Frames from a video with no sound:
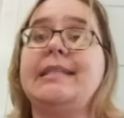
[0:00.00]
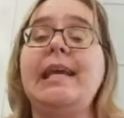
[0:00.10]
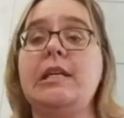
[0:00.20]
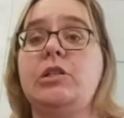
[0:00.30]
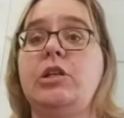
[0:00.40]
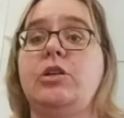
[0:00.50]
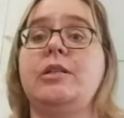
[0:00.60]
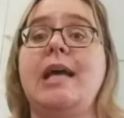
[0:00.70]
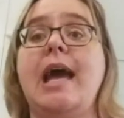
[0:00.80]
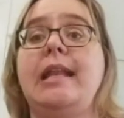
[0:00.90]
say it to your
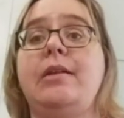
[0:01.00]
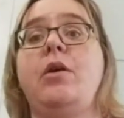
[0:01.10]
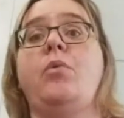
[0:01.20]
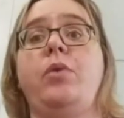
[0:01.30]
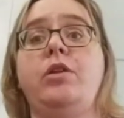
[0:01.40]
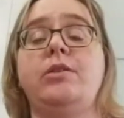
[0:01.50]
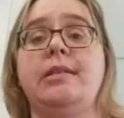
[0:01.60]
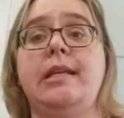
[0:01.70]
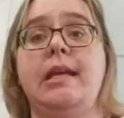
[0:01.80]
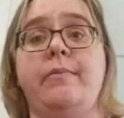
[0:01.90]
dad when you
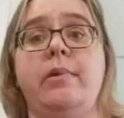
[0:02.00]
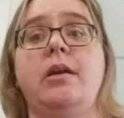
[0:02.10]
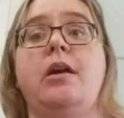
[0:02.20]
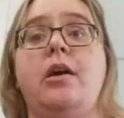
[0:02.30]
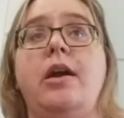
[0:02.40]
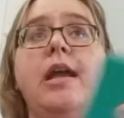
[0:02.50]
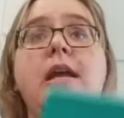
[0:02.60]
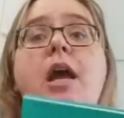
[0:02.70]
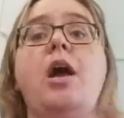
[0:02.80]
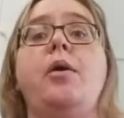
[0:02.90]
see him. All
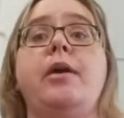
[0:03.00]
right?